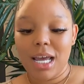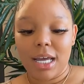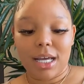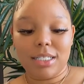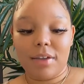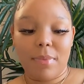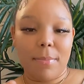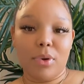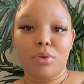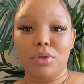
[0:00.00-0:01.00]
Because if my
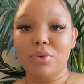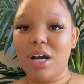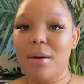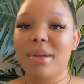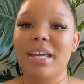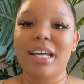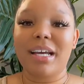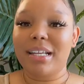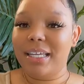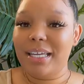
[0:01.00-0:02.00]
milk do come in, it
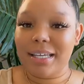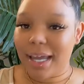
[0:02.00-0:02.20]
could leak.